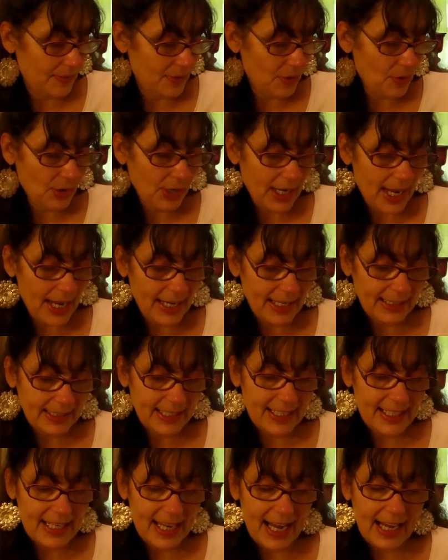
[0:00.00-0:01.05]
Okay,
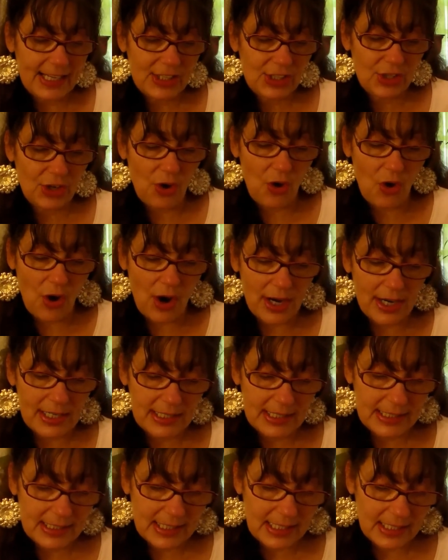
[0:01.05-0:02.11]
the next
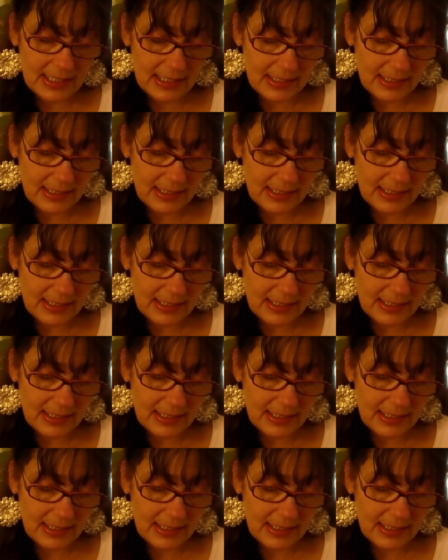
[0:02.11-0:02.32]
cards